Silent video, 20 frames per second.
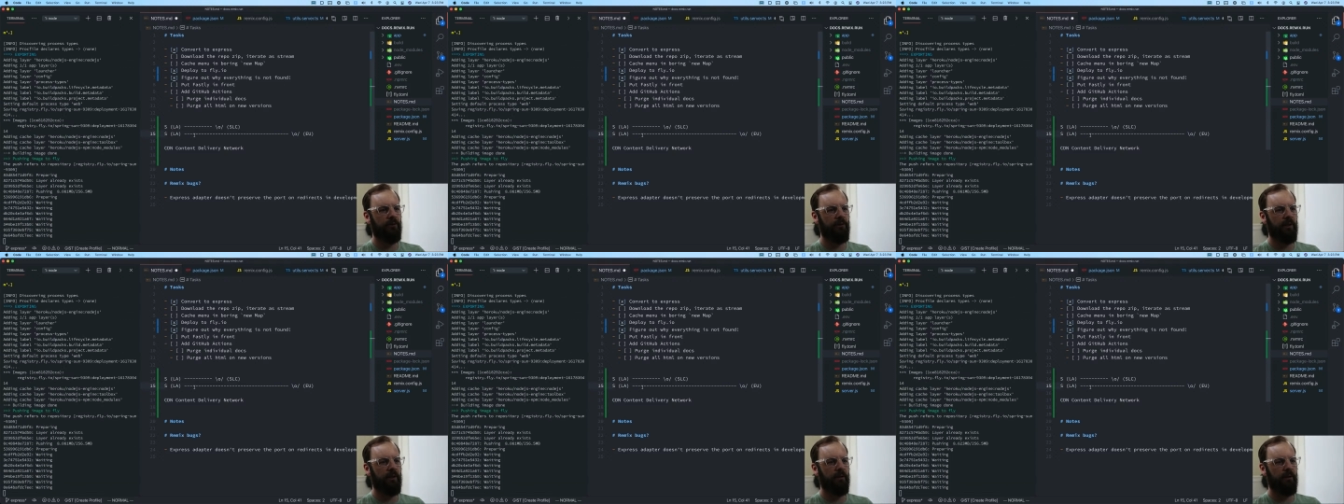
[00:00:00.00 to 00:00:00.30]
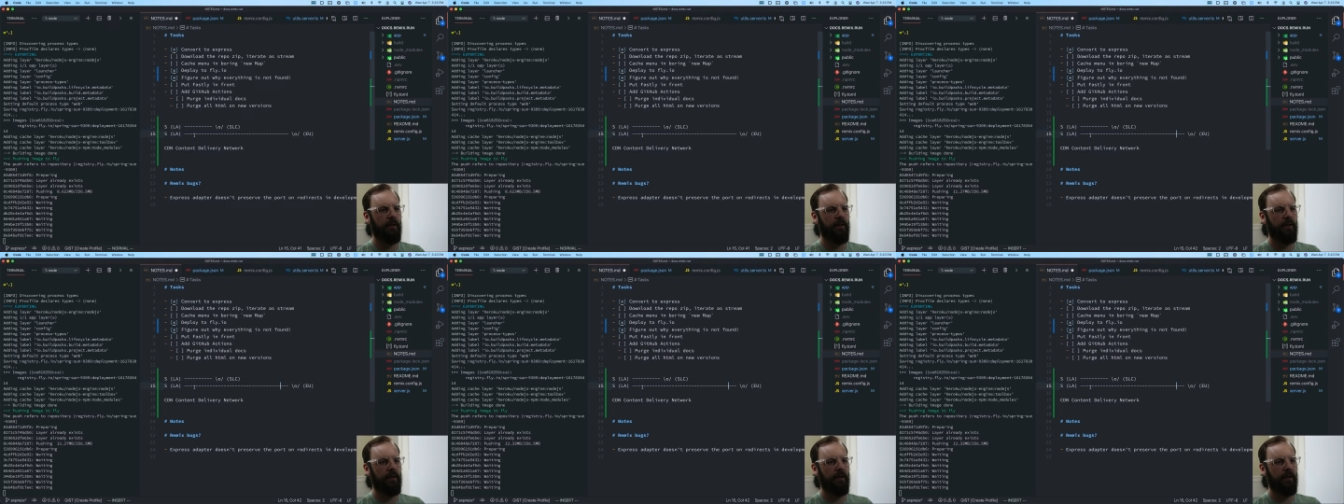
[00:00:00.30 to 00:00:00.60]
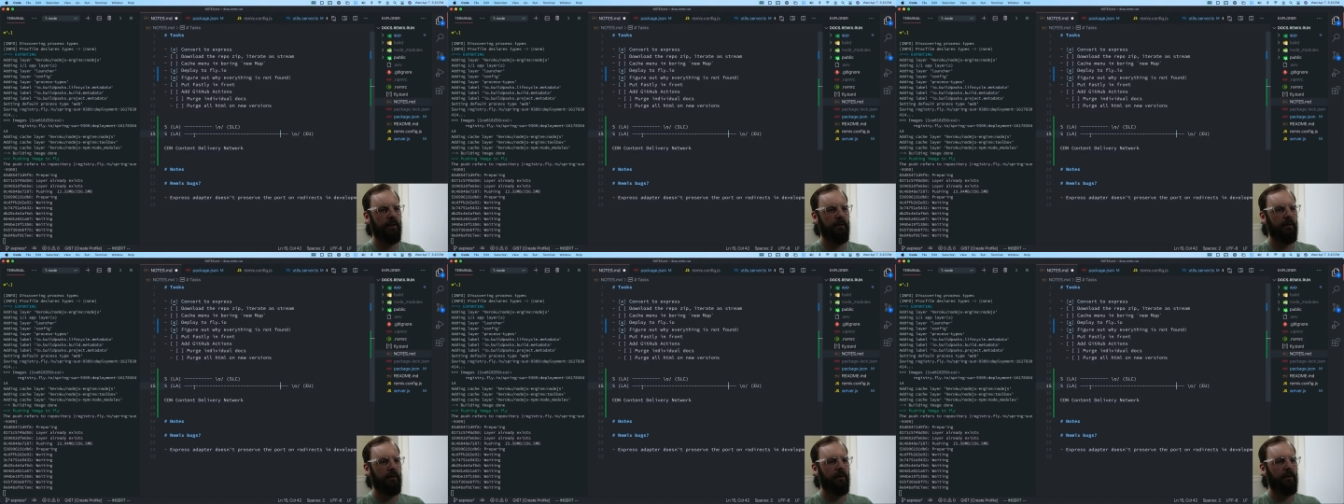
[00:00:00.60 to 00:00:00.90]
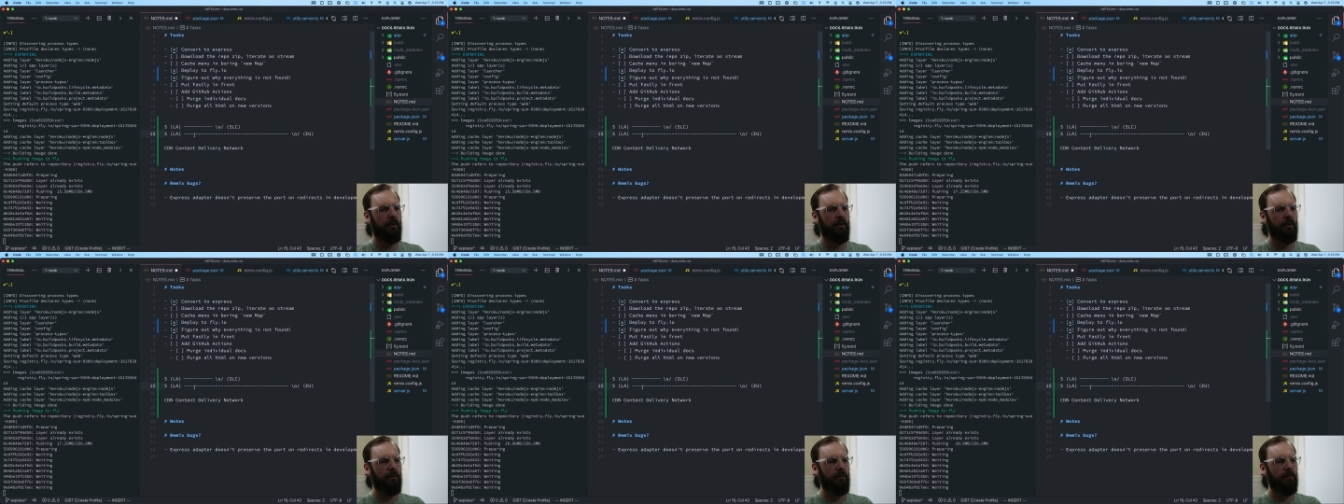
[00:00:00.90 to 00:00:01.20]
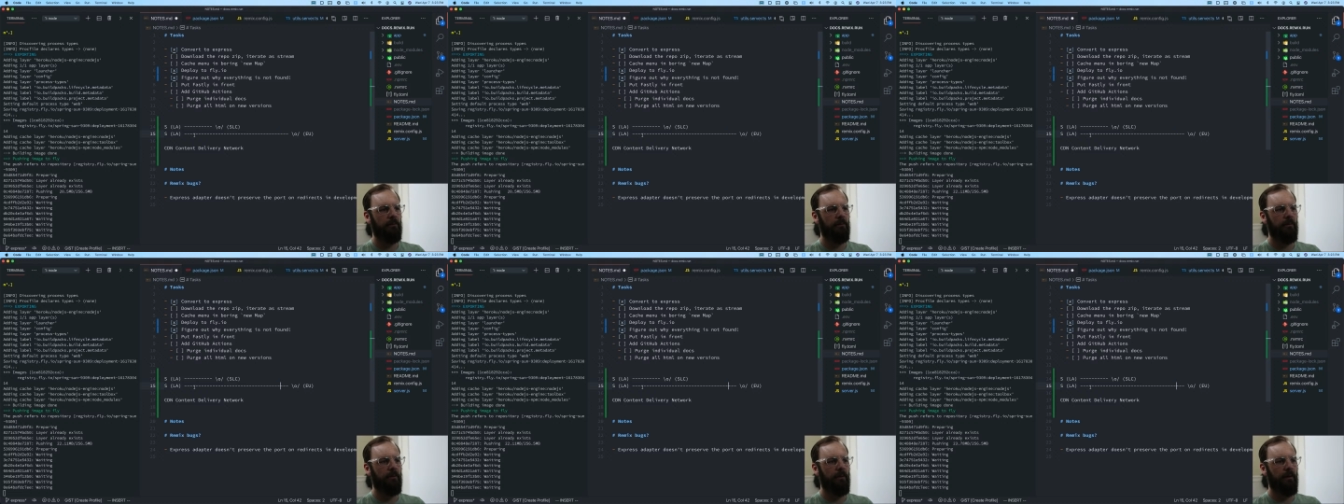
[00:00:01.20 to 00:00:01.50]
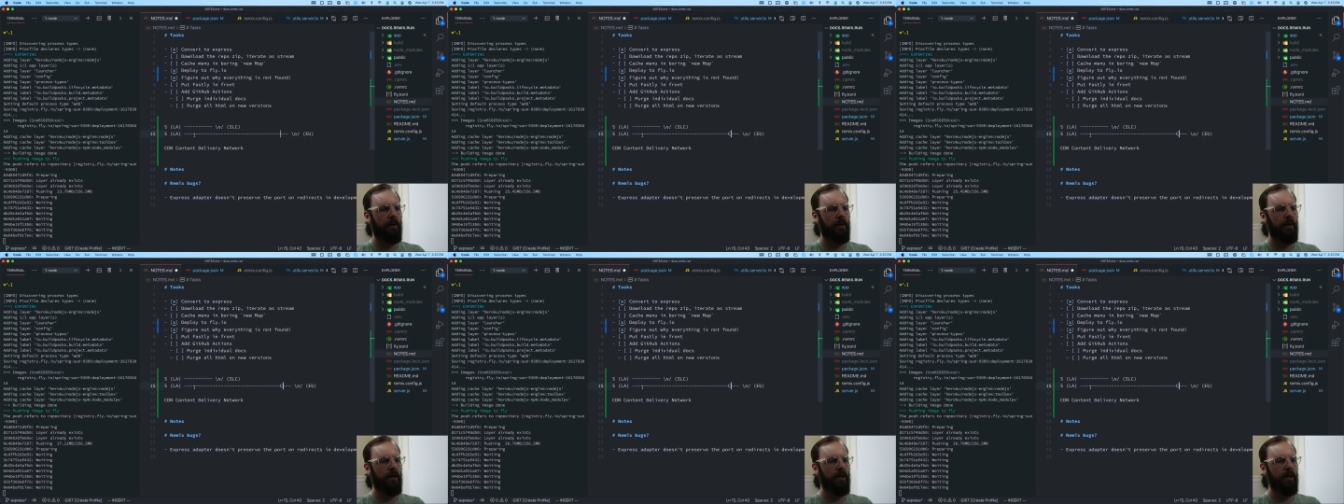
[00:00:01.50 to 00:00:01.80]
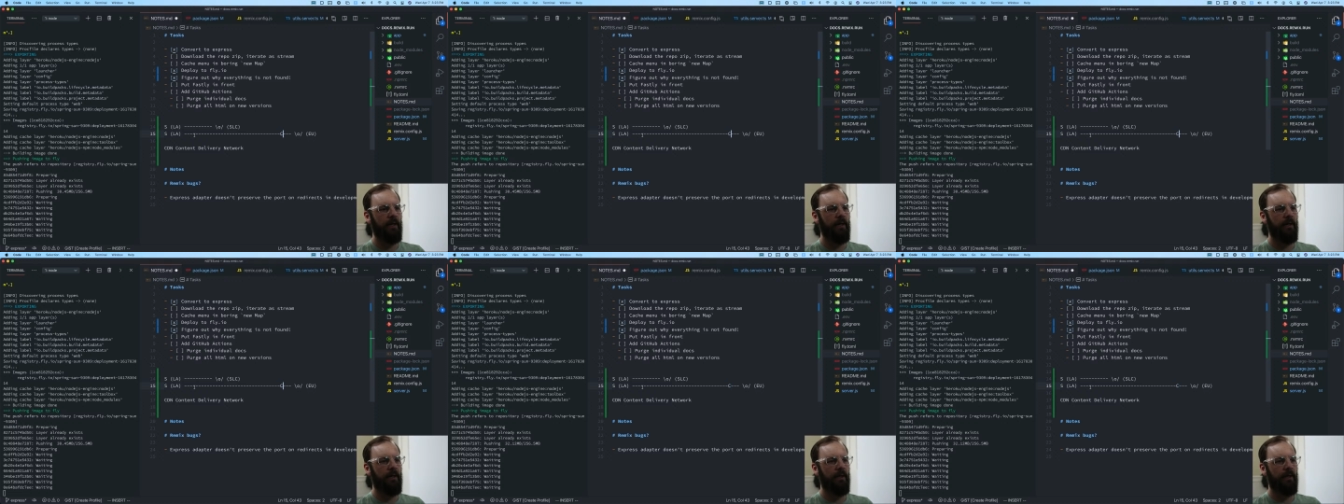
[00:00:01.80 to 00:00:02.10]
that are like
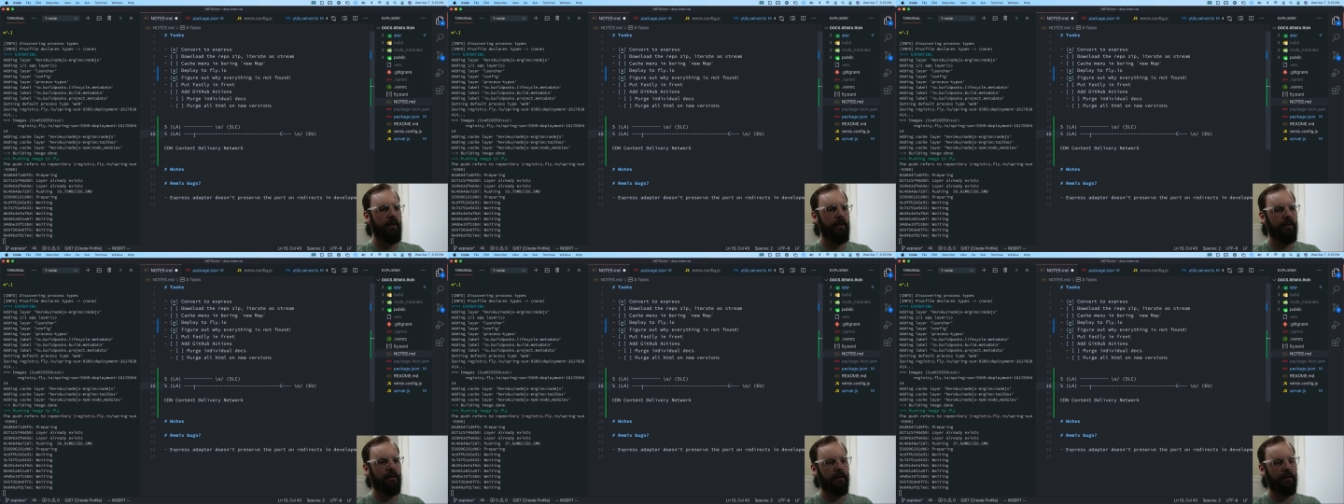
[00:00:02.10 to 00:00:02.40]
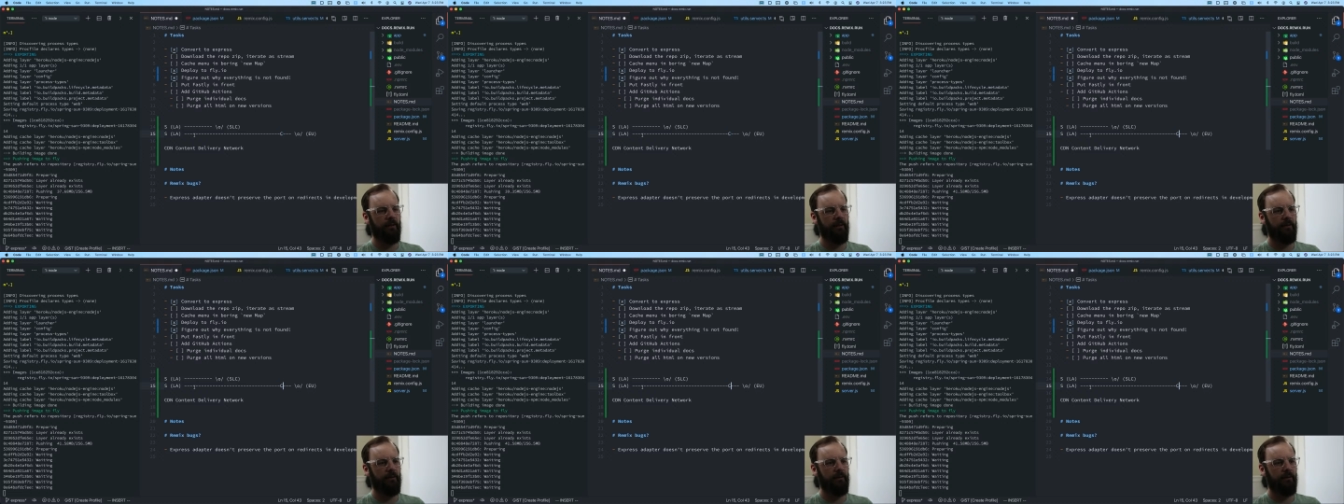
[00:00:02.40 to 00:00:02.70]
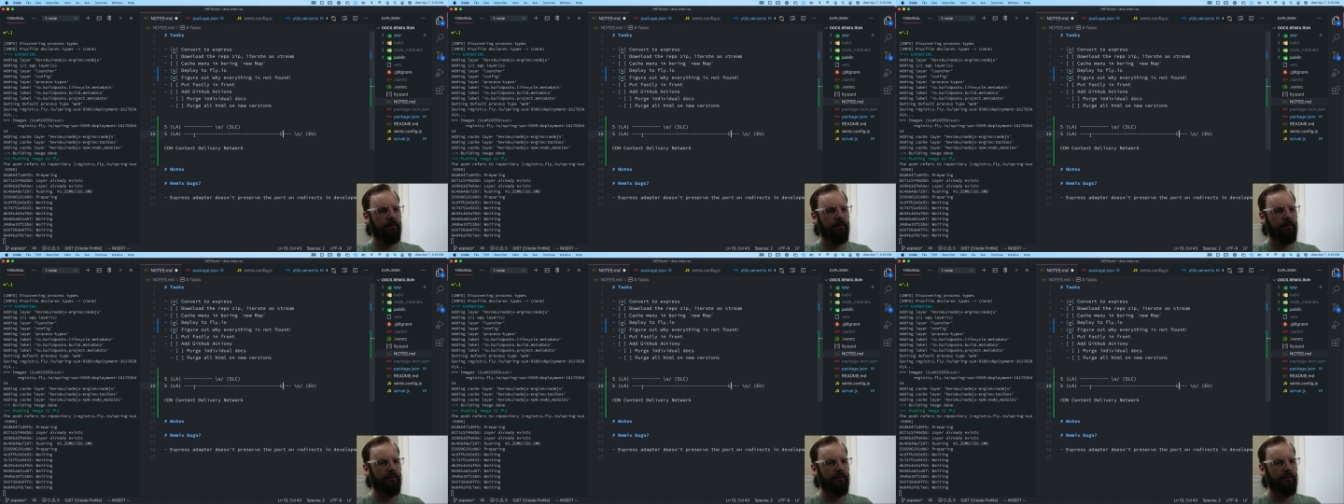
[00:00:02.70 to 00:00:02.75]
right here